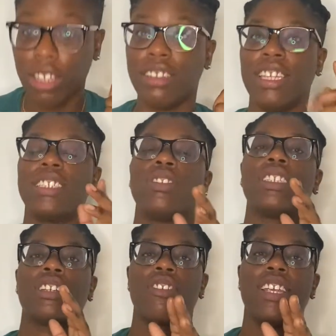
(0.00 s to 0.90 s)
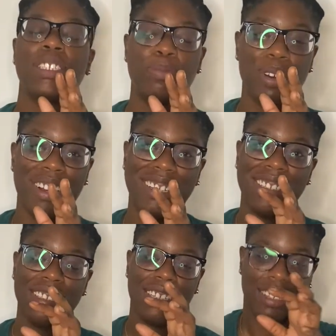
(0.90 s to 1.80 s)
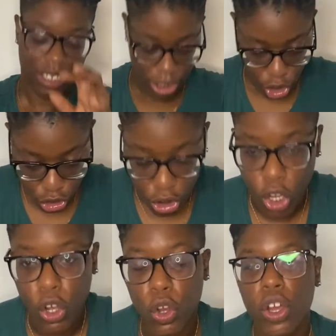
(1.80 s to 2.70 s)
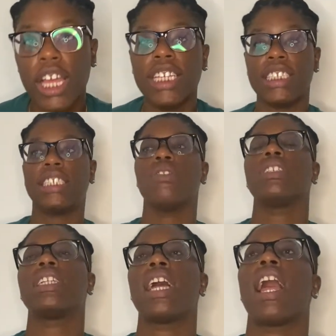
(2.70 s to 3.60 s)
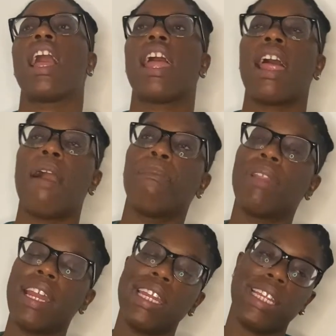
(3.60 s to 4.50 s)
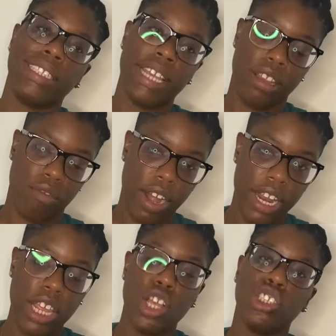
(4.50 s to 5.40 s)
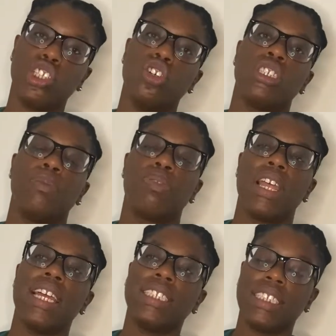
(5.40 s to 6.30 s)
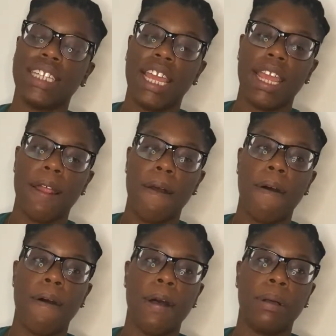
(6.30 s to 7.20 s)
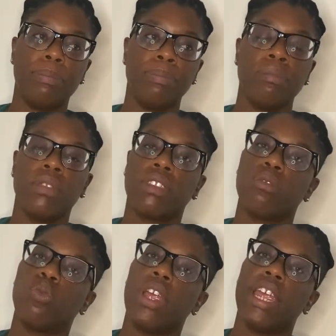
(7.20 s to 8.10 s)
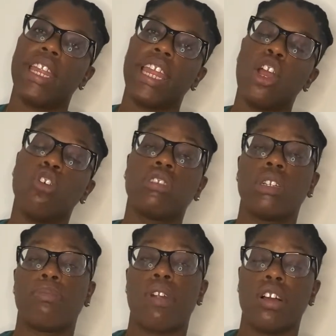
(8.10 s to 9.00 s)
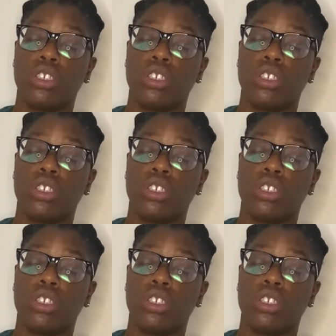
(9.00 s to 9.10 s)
this was the crazy part. So she was like, all right, I'm planning a date, right? So she plans a date where they go to the Bronx